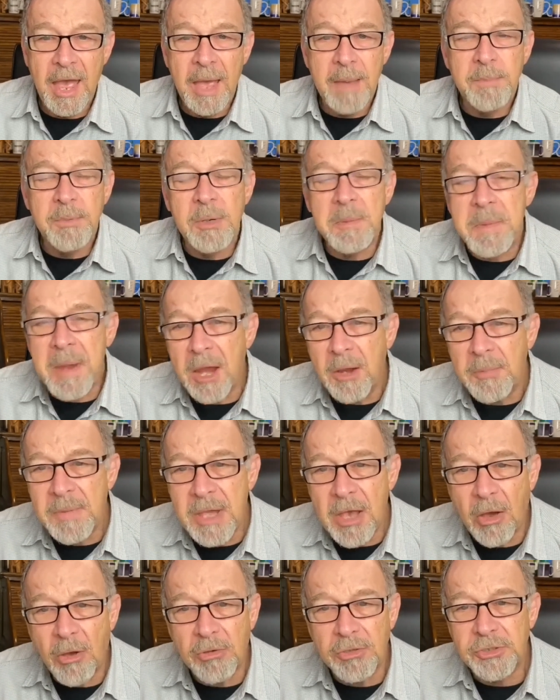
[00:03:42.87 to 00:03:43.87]
Prepare me
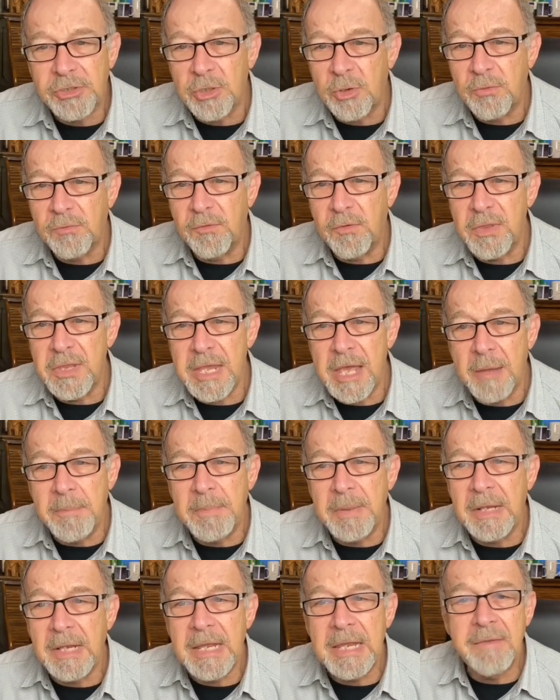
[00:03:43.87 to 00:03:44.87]
also for the
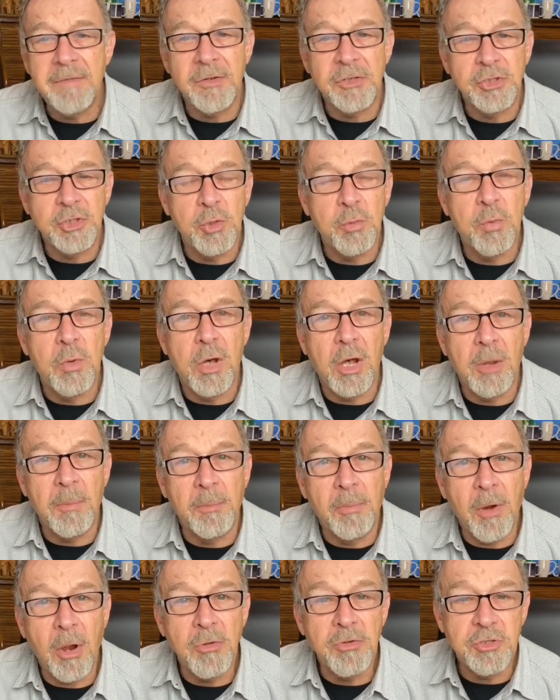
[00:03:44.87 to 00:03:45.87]
unbelievers who will
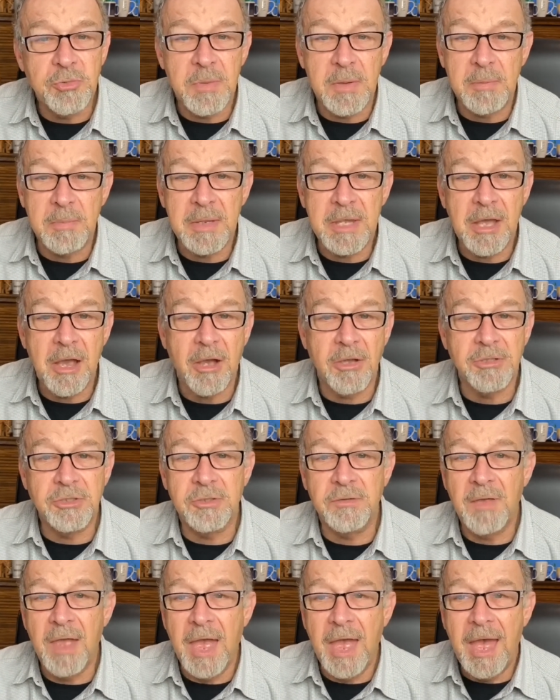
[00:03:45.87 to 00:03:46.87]
approach me because
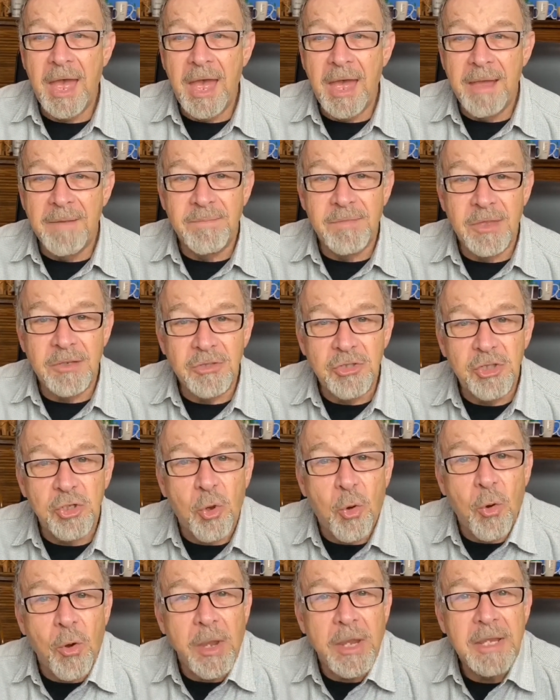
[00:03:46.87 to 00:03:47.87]
of the
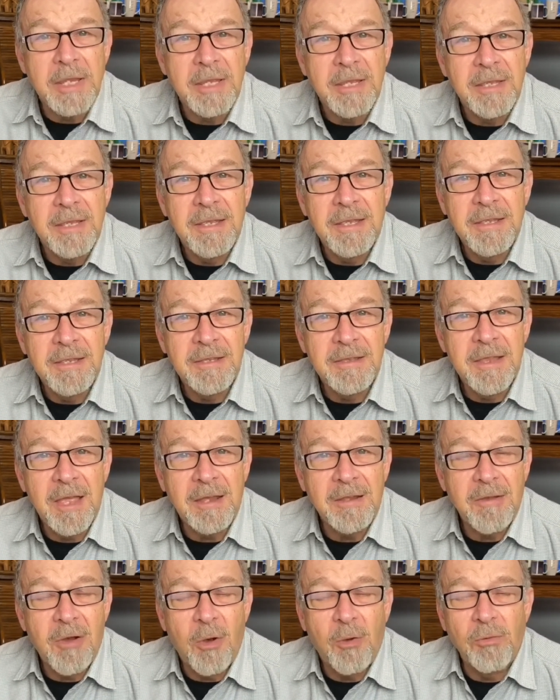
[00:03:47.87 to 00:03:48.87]
joy
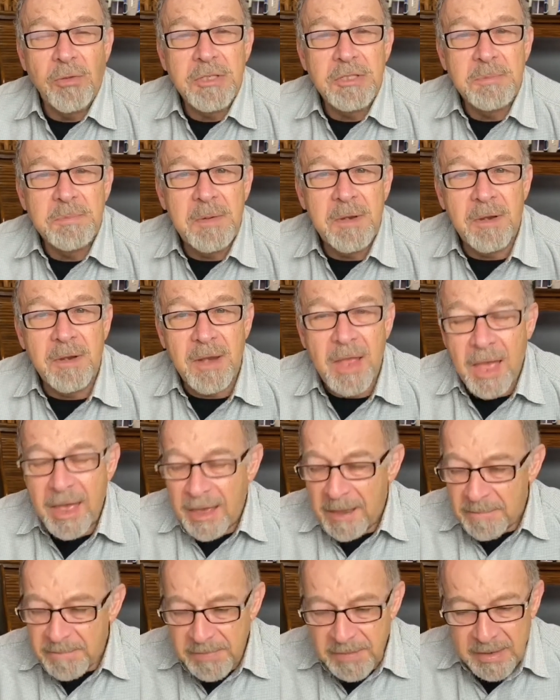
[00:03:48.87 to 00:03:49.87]
that Holy Spirit
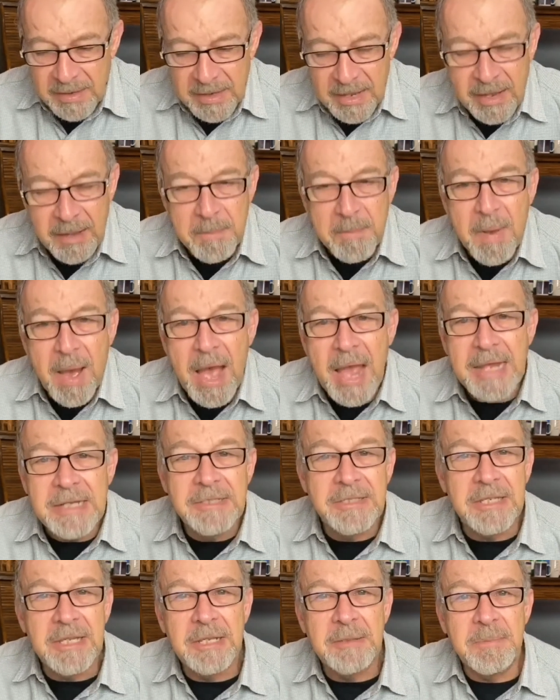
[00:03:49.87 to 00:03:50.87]

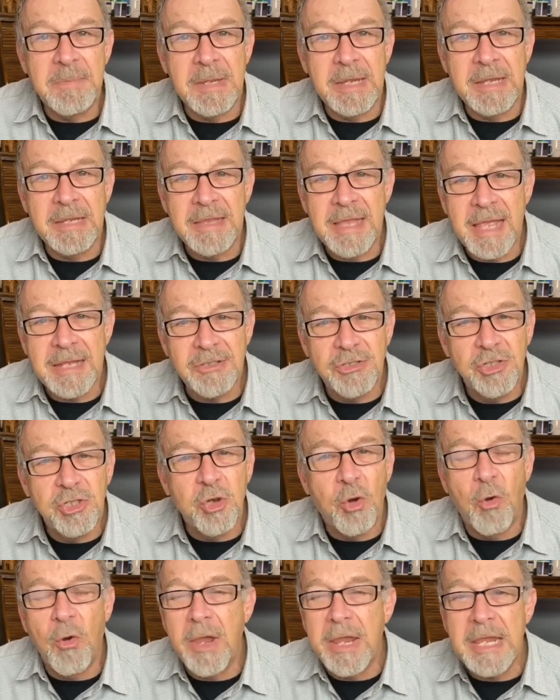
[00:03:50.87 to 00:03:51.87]
abides in me, that
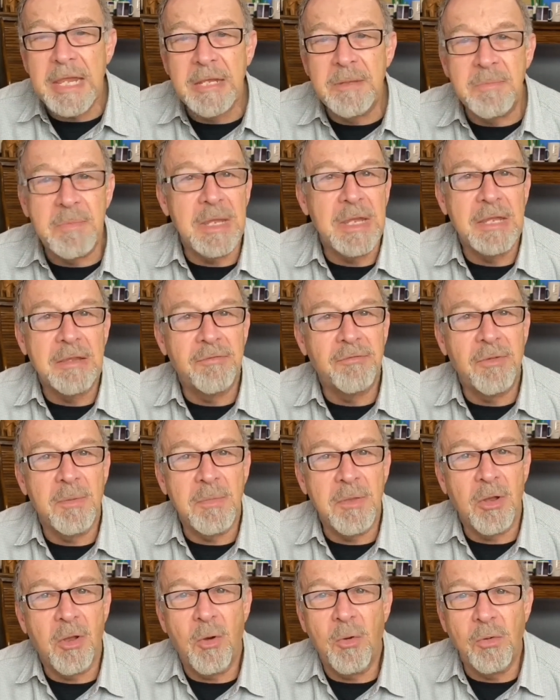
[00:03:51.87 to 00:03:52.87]
joy in me from
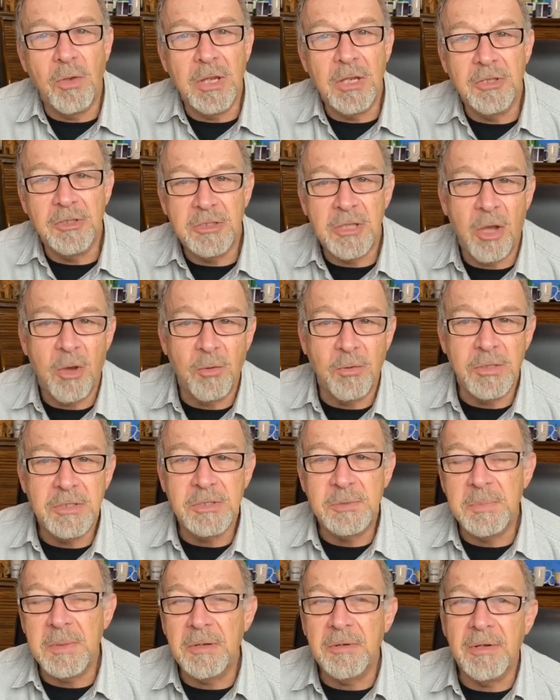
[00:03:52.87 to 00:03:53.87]
the Holy, Holy
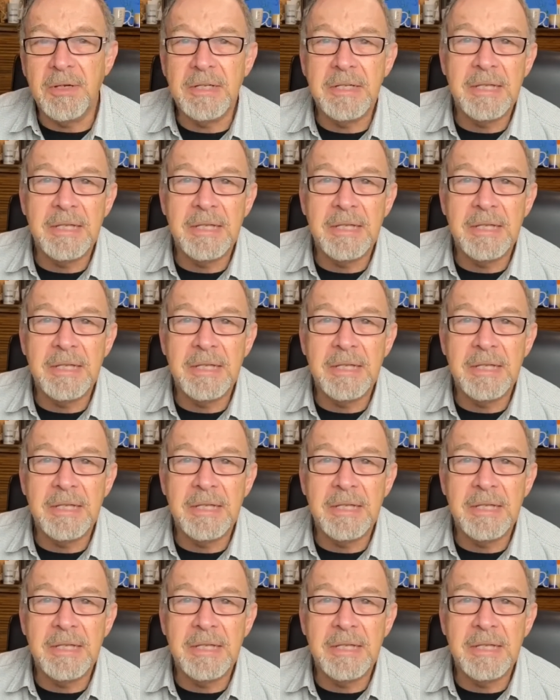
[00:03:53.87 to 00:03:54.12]
Spirit.